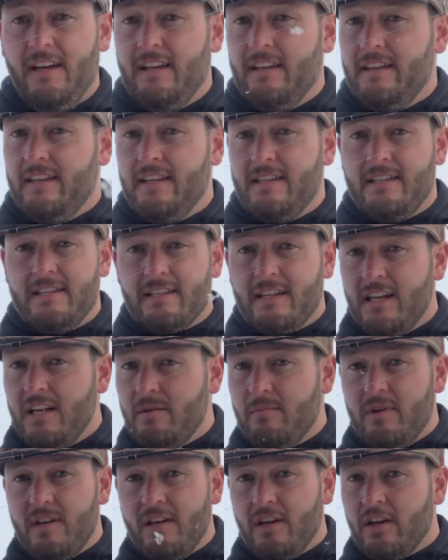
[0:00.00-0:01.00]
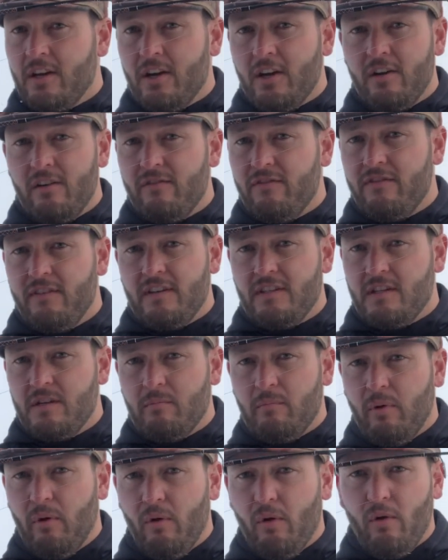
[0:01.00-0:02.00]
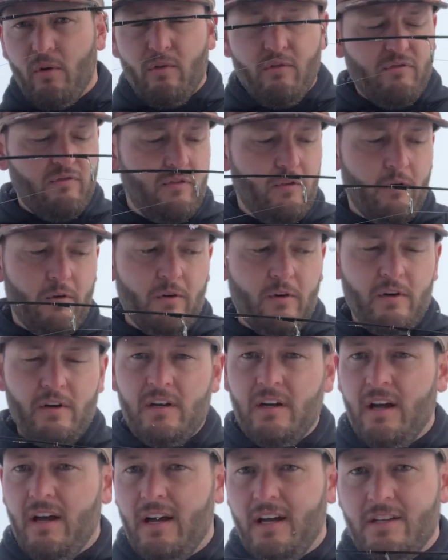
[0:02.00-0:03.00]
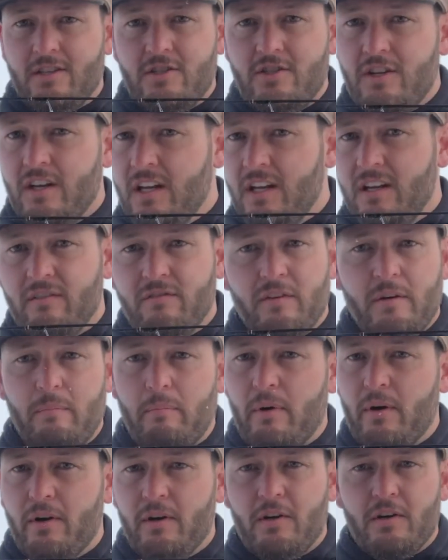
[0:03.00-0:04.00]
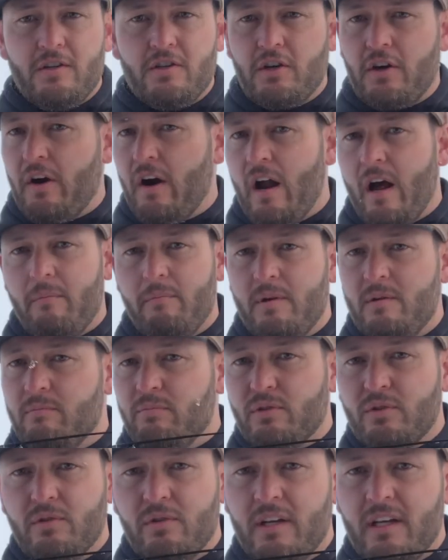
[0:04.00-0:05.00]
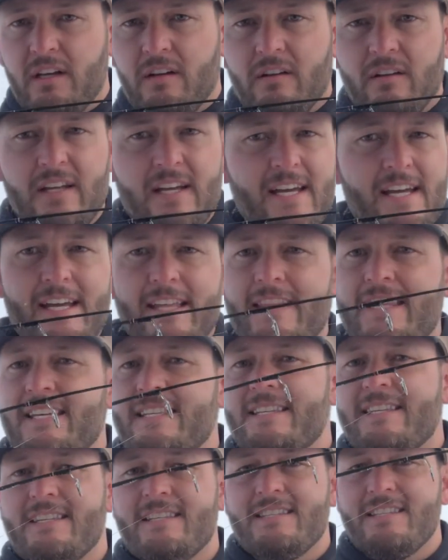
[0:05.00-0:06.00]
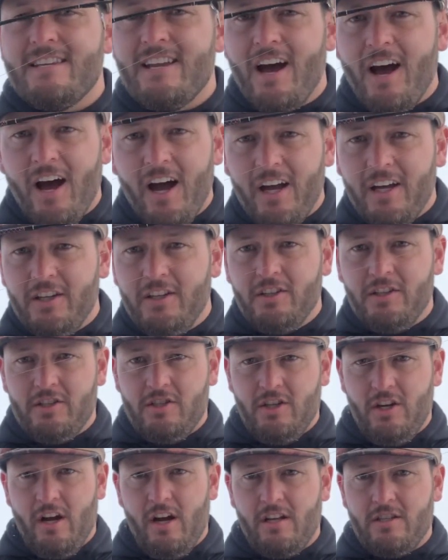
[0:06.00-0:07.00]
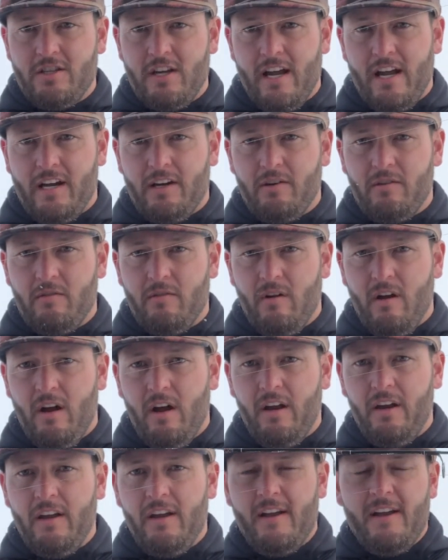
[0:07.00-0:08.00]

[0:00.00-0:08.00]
This is going to be a good fishing pole for jigging for perch, crappie, bluegill. This is not your jaw jacker rod.